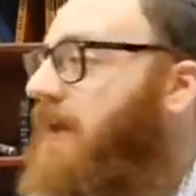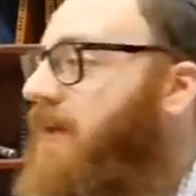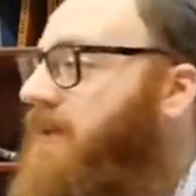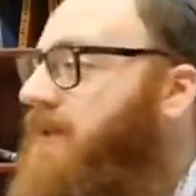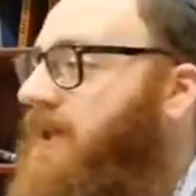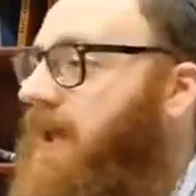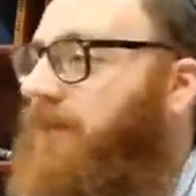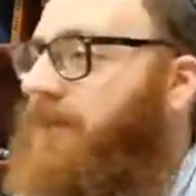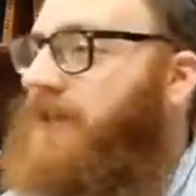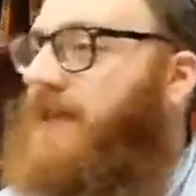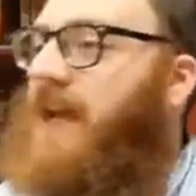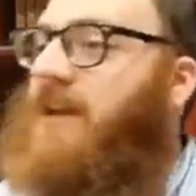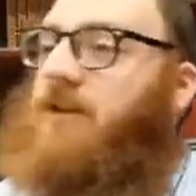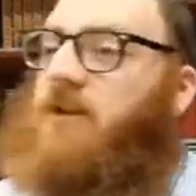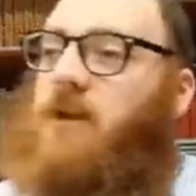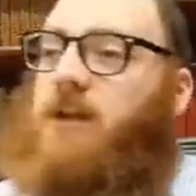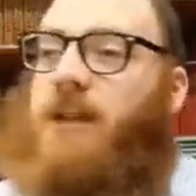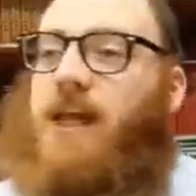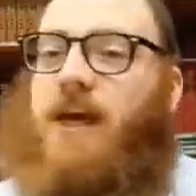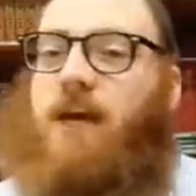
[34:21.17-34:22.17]

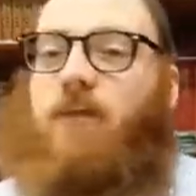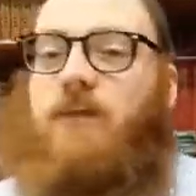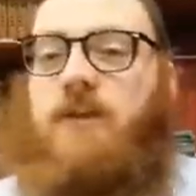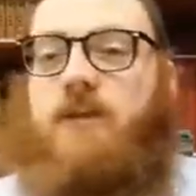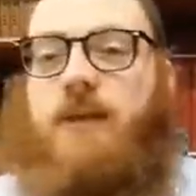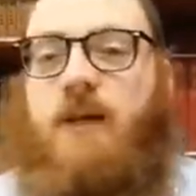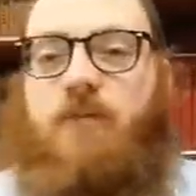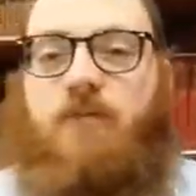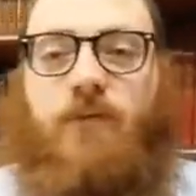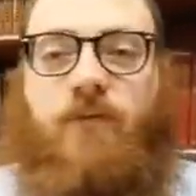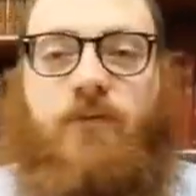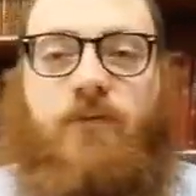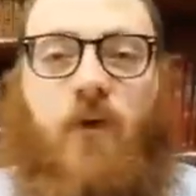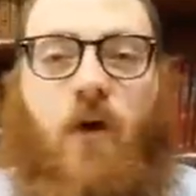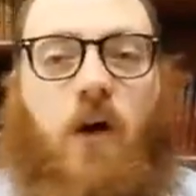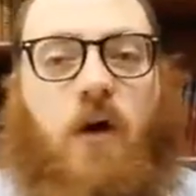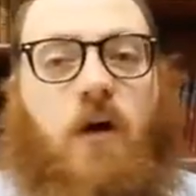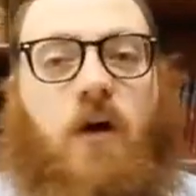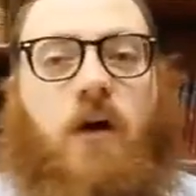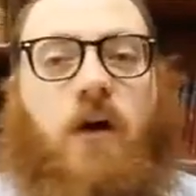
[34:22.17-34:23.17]
self-centered, like we said
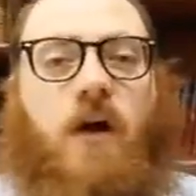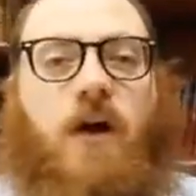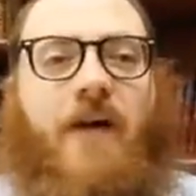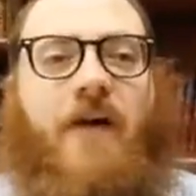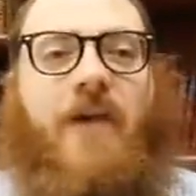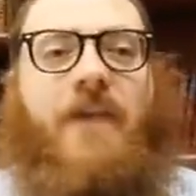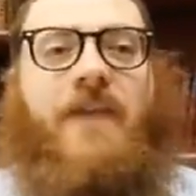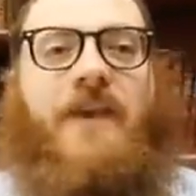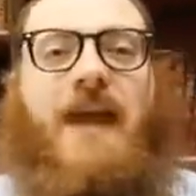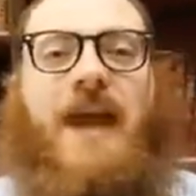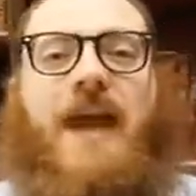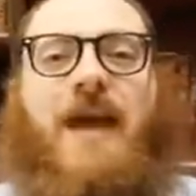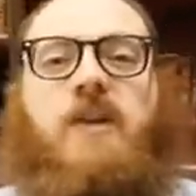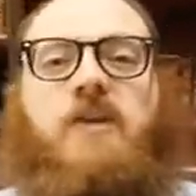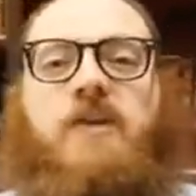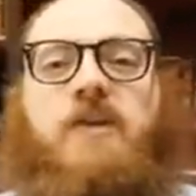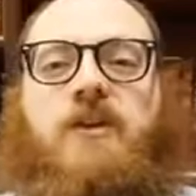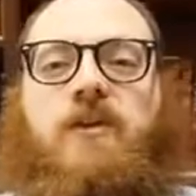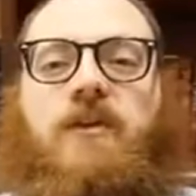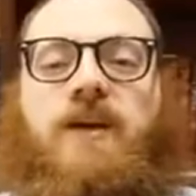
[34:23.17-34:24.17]
before? And the
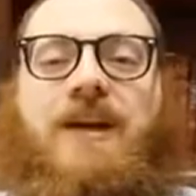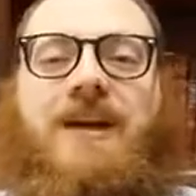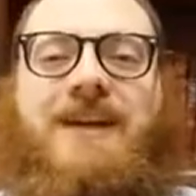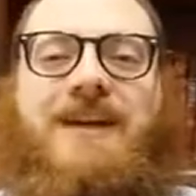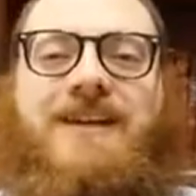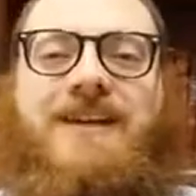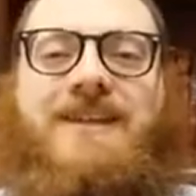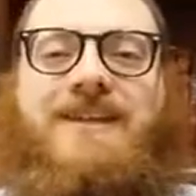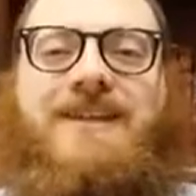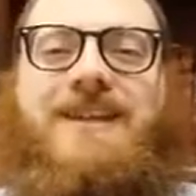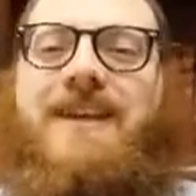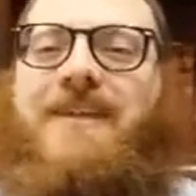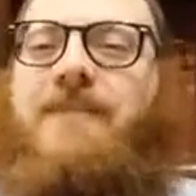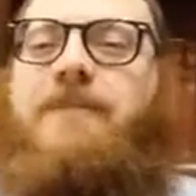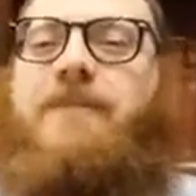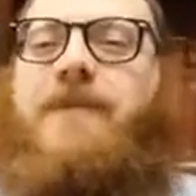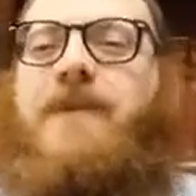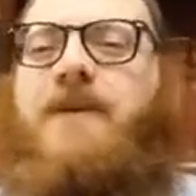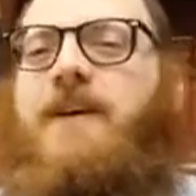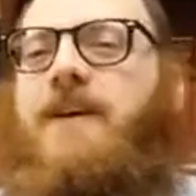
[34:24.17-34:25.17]
answer is,
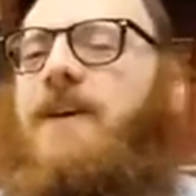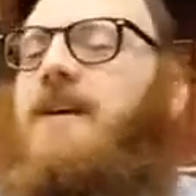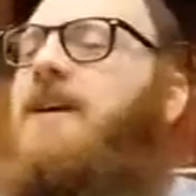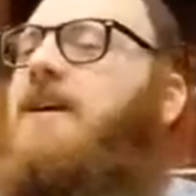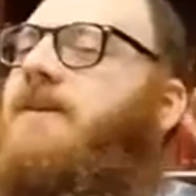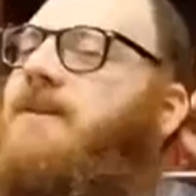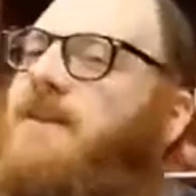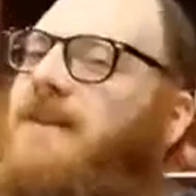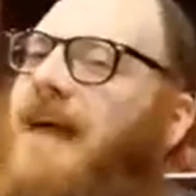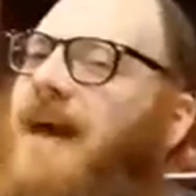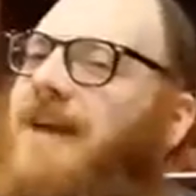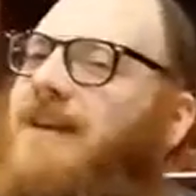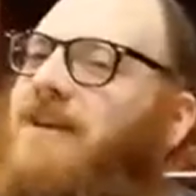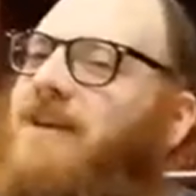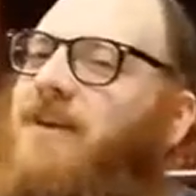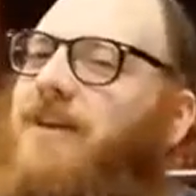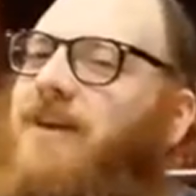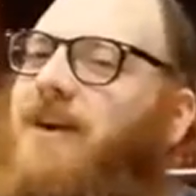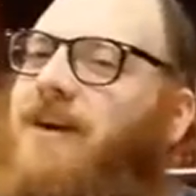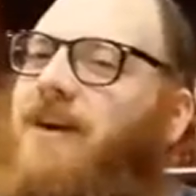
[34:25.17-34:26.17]
it's
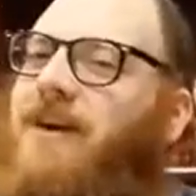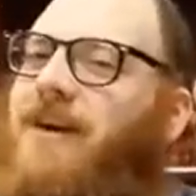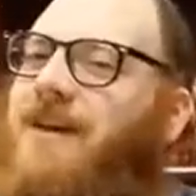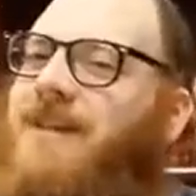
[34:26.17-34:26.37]
like the